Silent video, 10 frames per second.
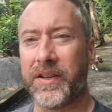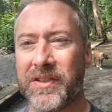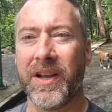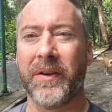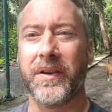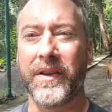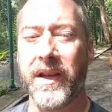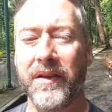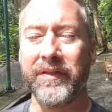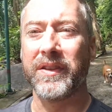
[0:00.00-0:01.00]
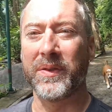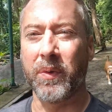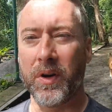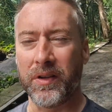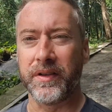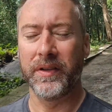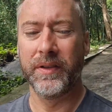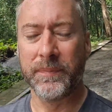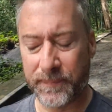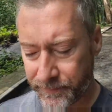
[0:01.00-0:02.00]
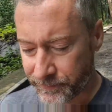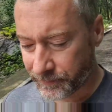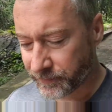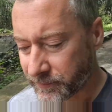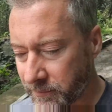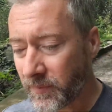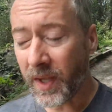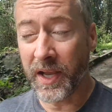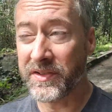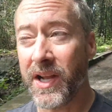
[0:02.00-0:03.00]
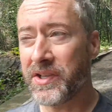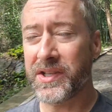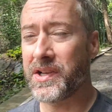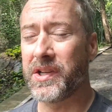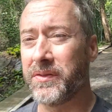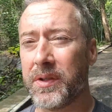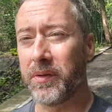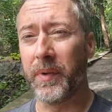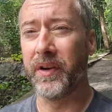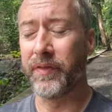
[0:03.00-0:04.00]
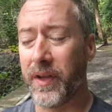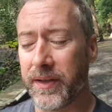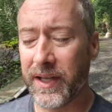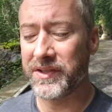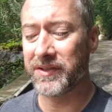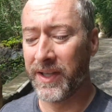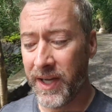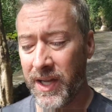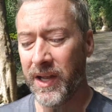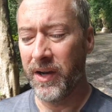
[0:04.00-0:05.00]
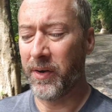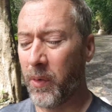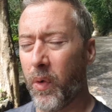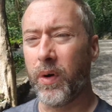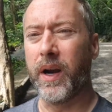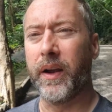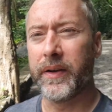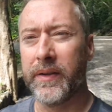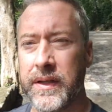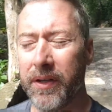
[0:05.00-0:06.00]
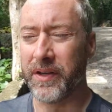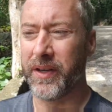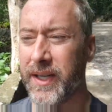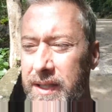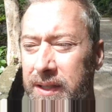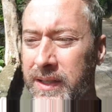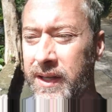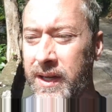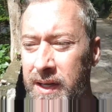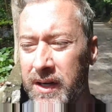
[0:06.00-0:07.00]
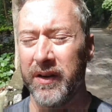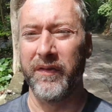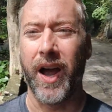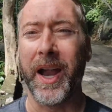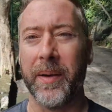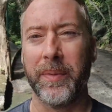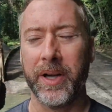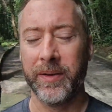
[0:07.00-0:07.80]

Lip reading: like she's not really of this world. And it's not just because she's so beautiful, like that's just her aura, her vibe.